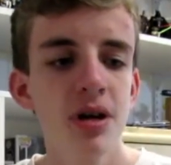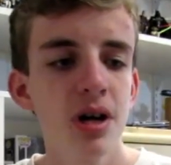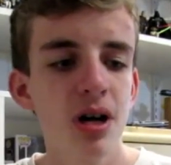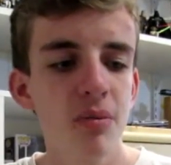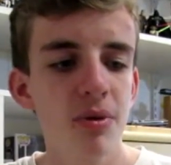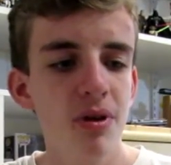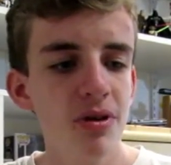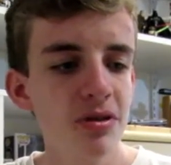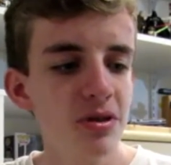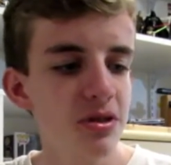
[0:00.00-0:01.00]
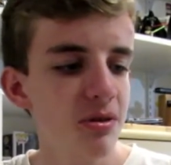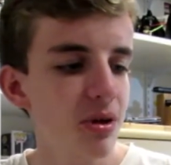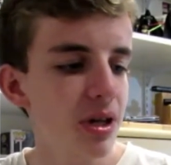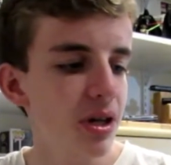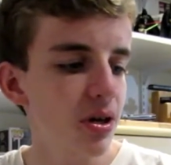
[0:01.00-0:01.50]
But also just a
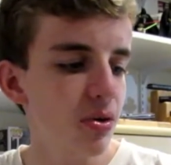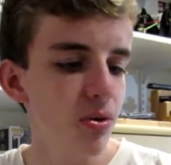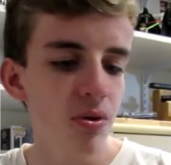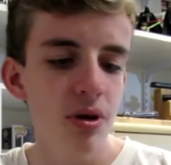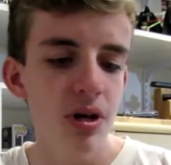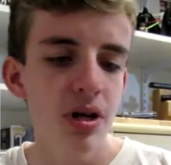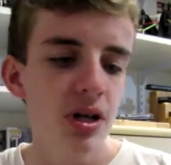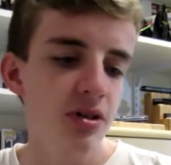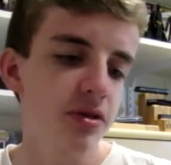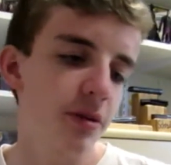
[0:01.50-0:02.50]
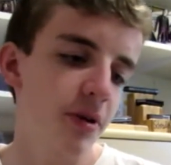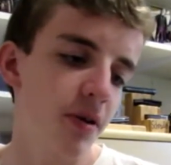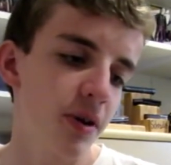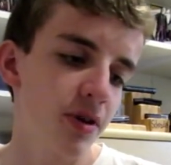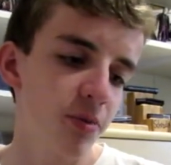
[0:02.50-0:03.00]
really cool
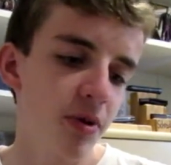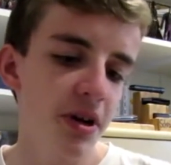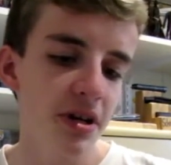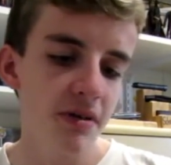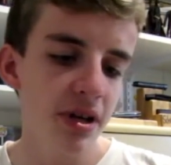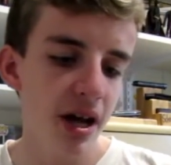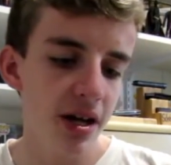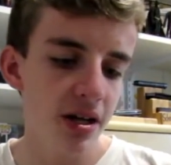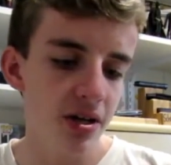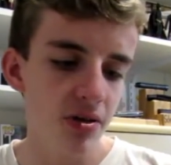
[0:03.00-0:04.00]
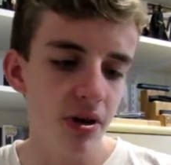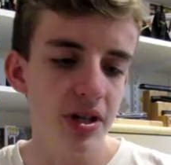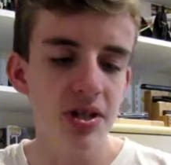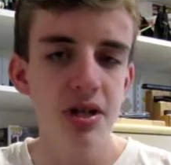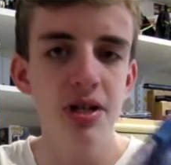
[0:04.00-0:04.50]
slipcover, and it's Blu-ray, DVD, and digital
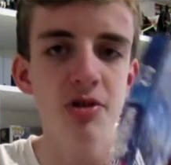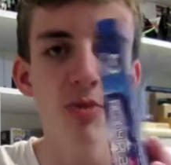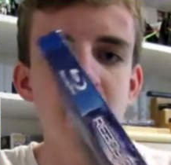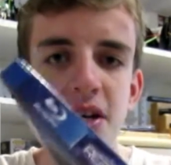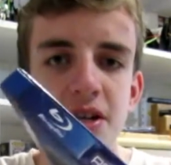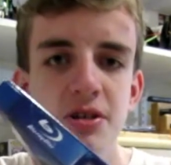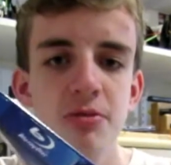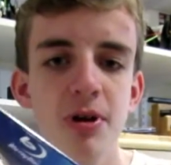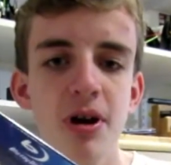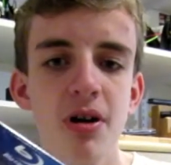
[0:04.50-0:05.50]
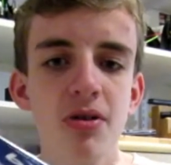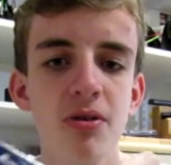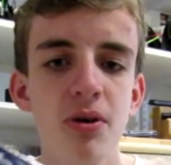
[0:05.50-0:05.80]
HD. Spine is pretty darn cool